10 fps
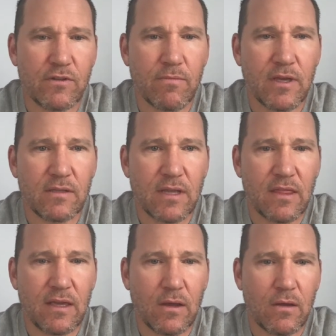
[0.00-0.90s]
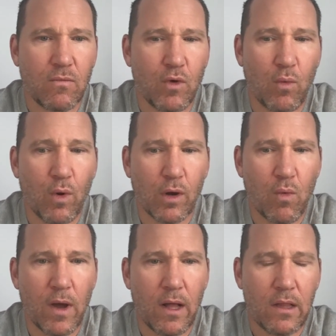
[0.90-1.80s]
some things I think would work
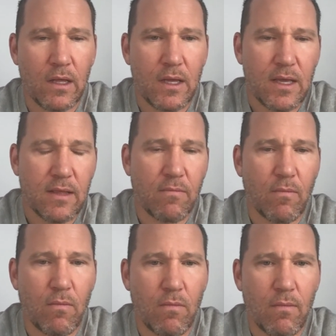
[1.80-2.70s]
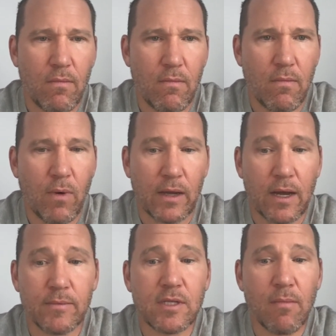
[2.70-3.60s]
well. What
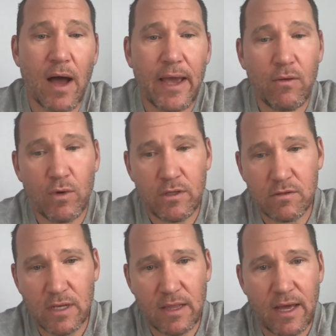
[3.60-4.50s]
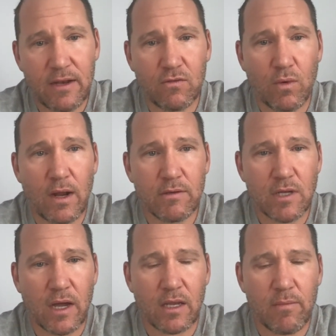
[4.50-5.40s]
comes to mind when you say that is what I was
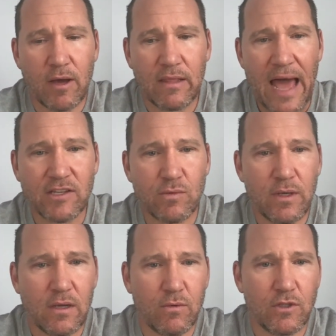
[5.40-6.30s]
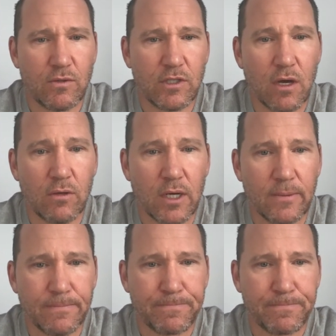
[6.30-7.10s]
talking about last week, which was yoga